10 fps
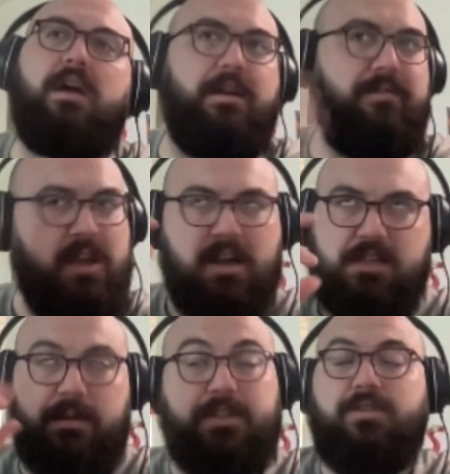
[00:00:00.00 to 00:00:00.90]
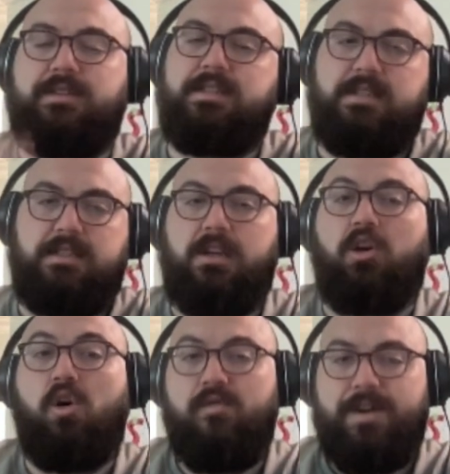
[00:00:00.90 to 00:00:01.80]
and especially during CC
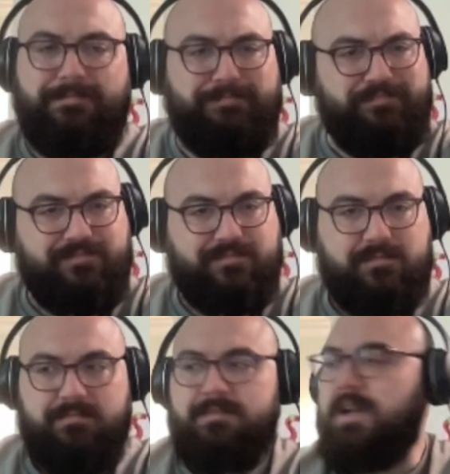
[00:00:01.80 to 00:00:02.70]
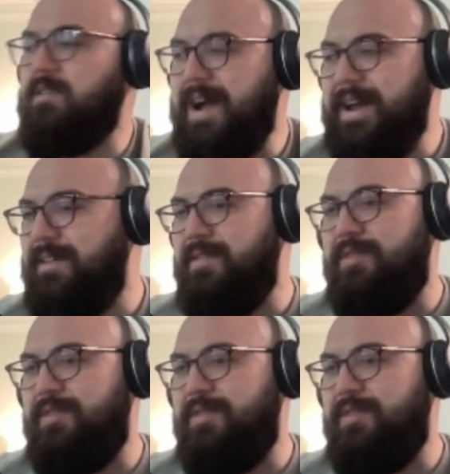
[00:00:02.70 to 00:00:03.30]
and COVID, right?